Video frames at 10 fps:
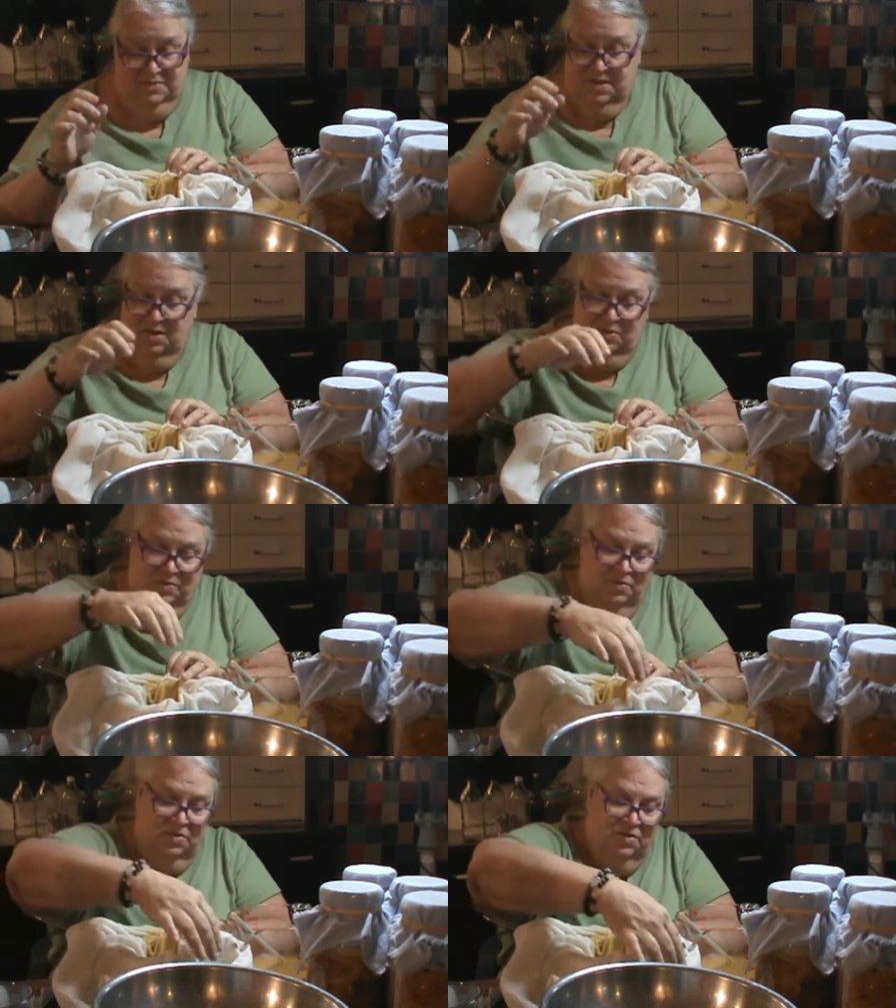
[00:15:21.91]
You know,
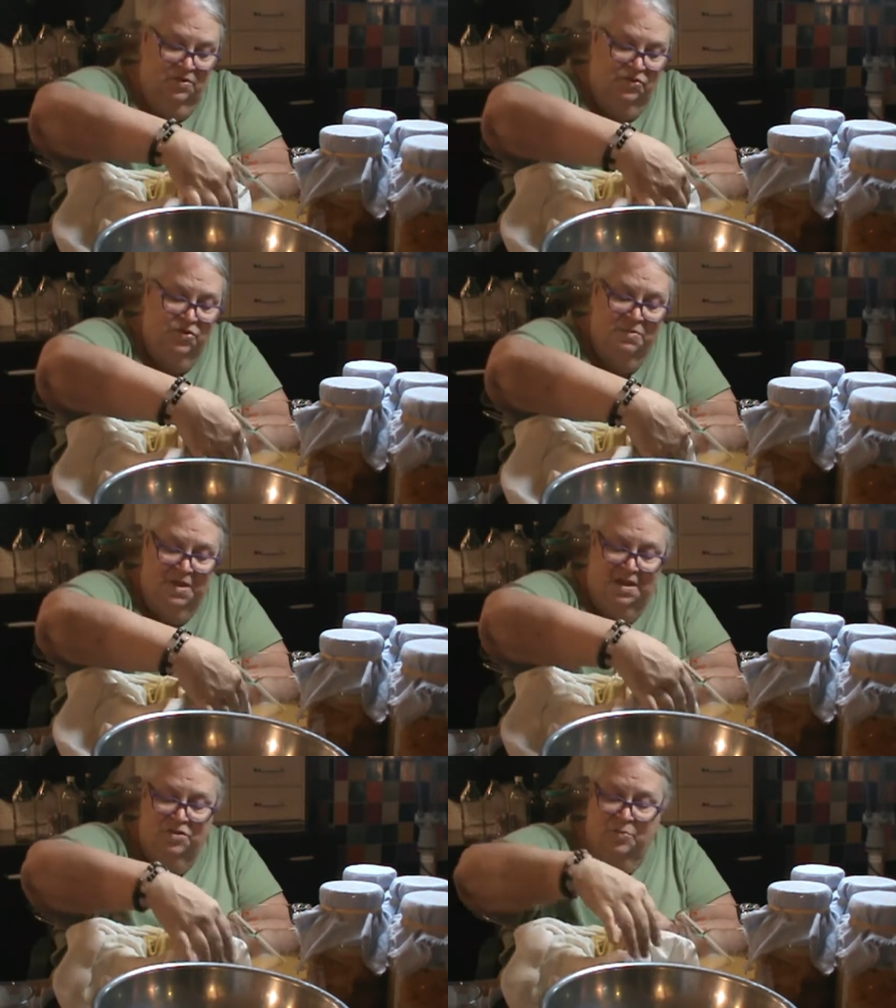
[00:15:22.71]
extreme
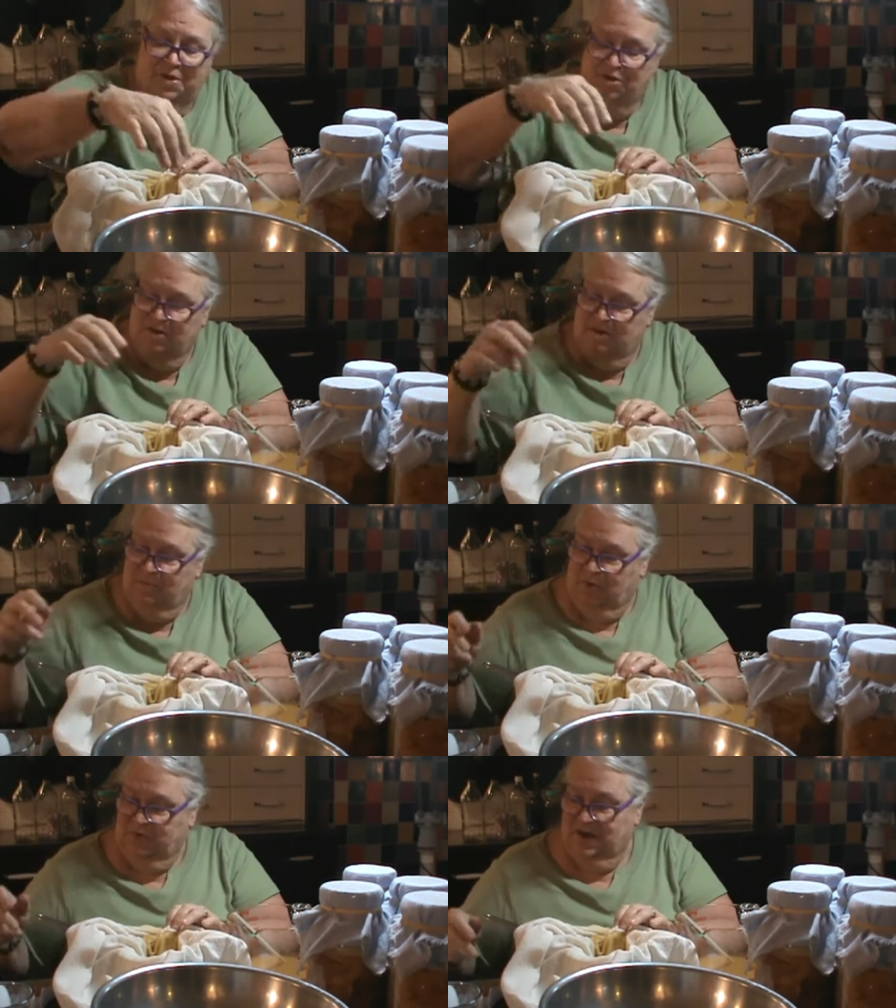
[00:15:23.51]
heat. They're pretty good in
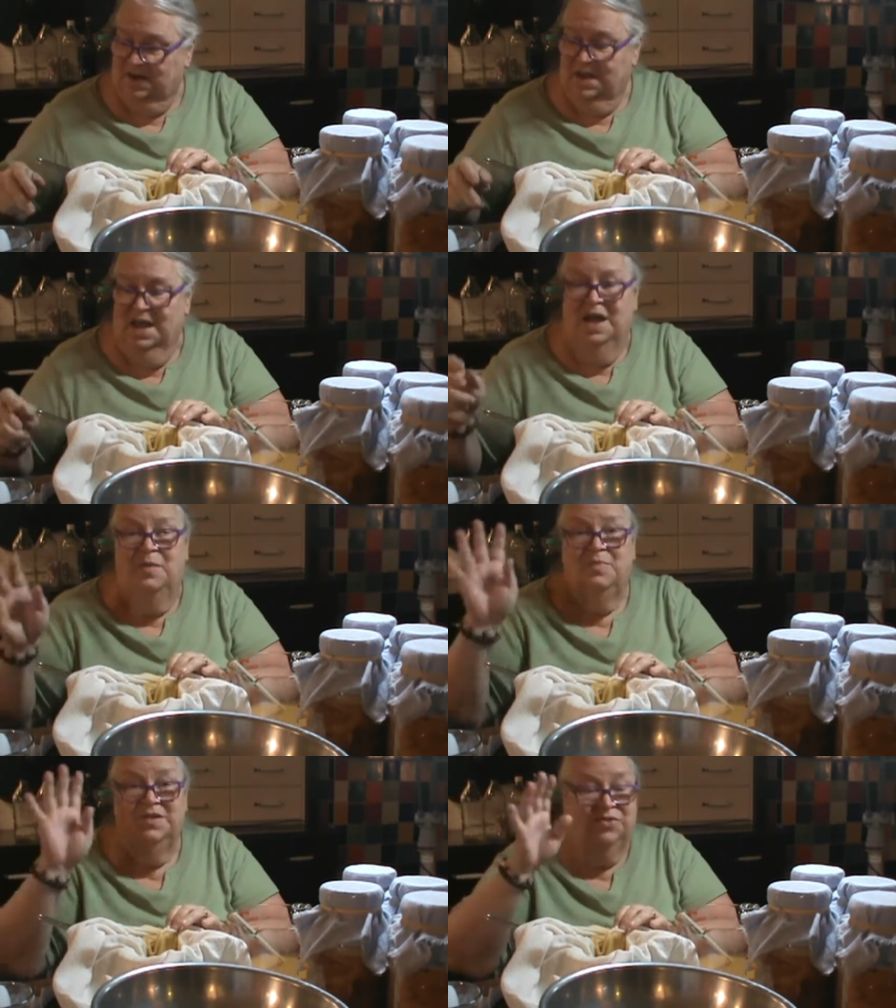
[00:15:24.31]
most heat,
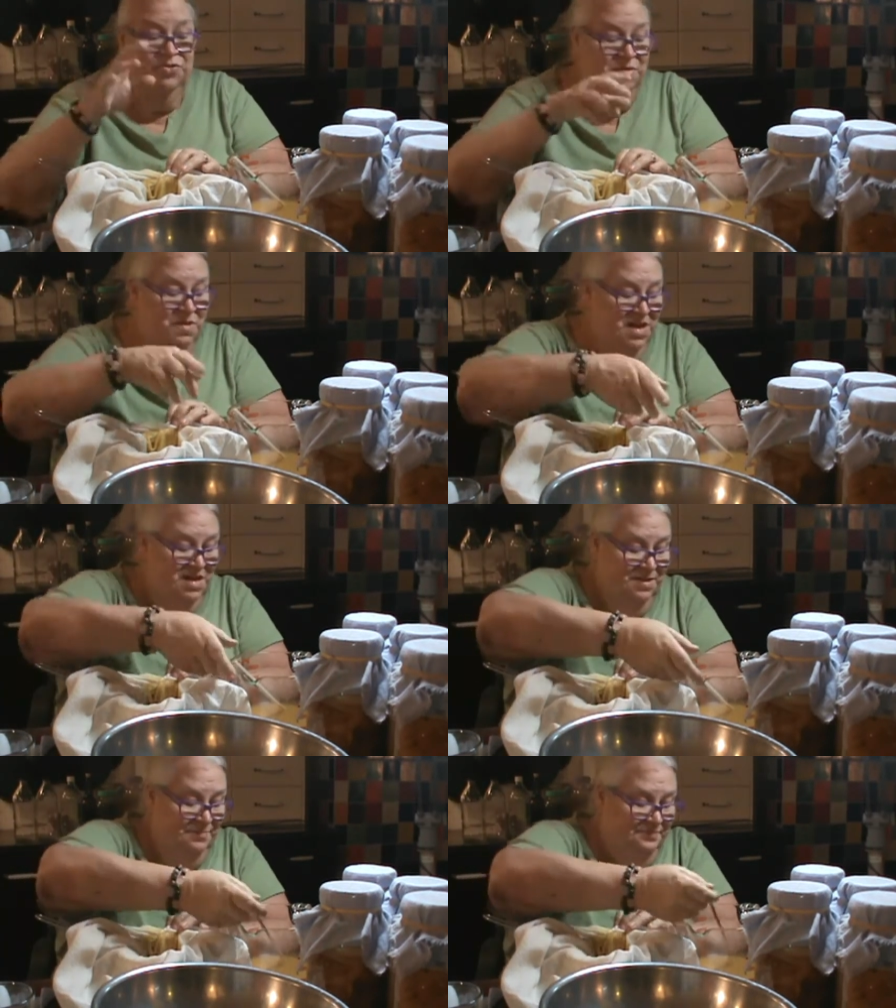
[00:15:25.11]
but extreme heat